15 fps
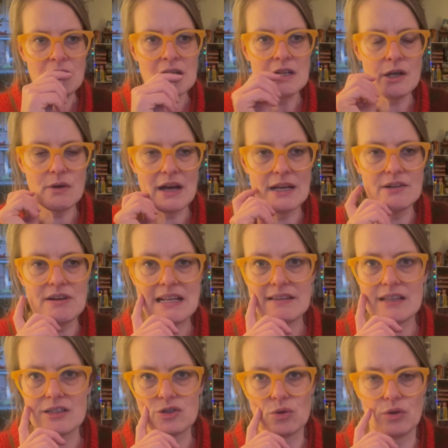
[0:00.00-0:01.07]
Now, I read
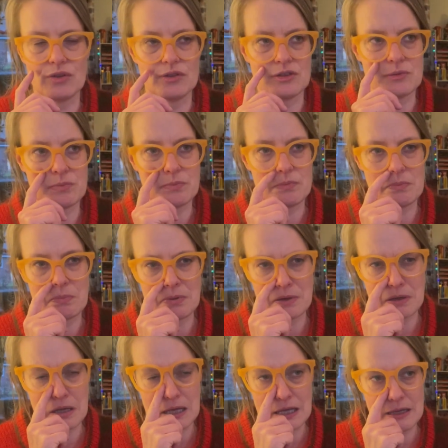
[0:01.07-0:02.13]
this author's
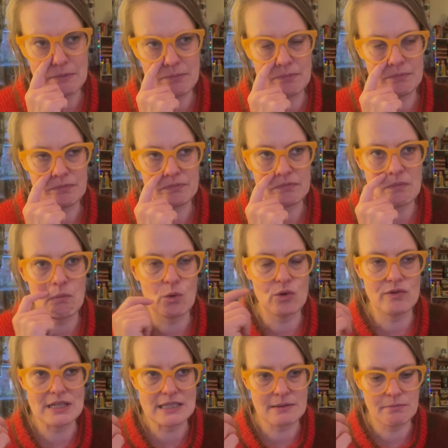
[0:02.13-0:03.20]
more
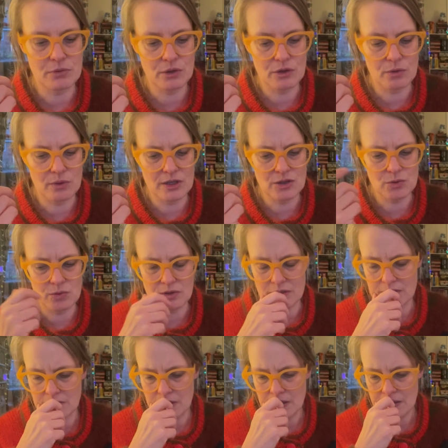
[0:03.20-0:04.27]
recent book, which
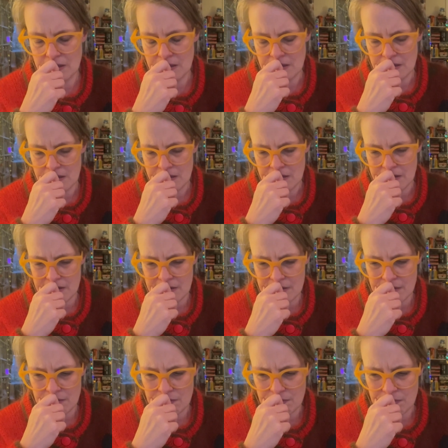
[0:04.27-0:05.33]
was
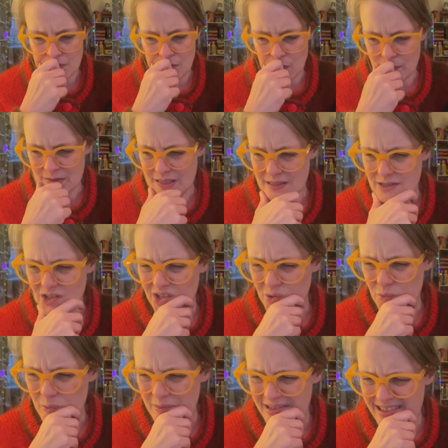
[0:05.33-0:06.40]
Promising Young
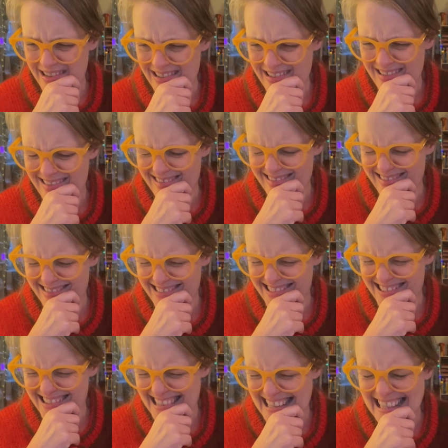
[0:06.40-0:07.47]
Woman,
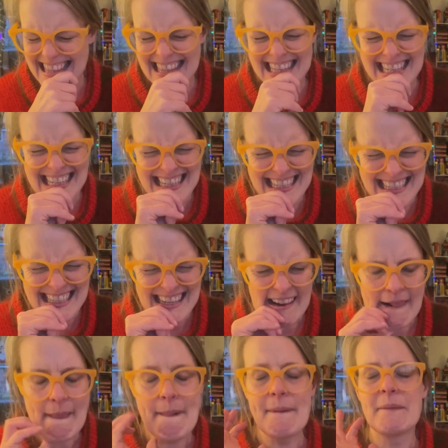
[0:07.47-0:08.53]
I think,
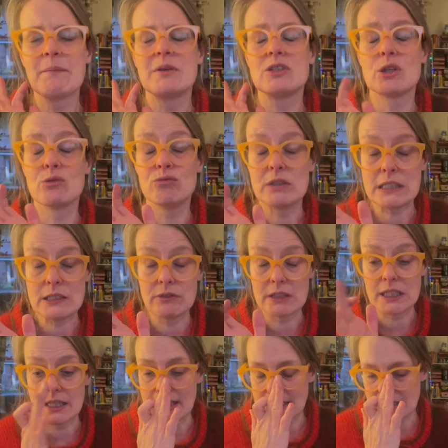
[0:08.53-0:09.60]
which I really, really
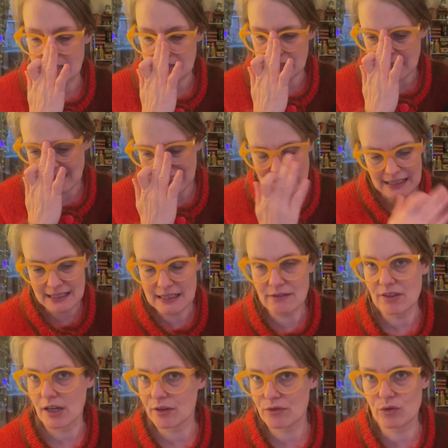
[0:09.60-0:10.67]
liked. I think I gave
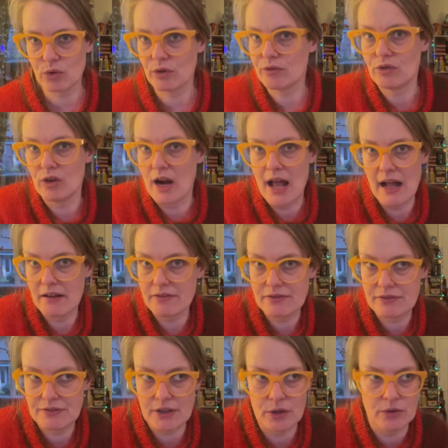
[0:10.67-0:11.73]
that 4.5
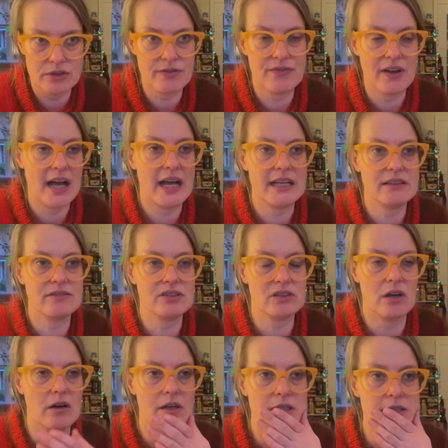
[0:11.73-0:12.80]
out of 5
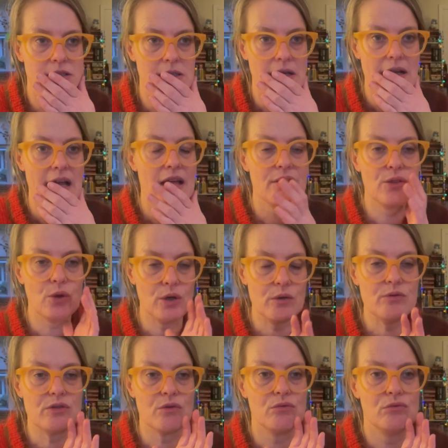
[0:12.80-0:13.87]
stars. Thought it
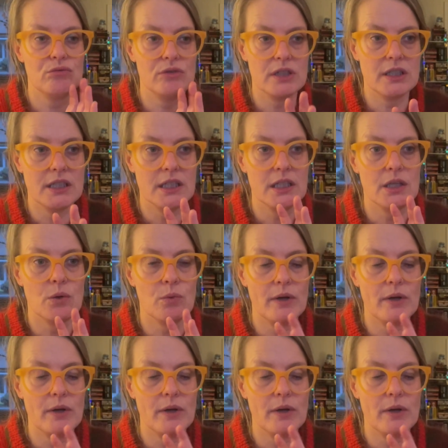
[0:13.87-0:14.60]
was a really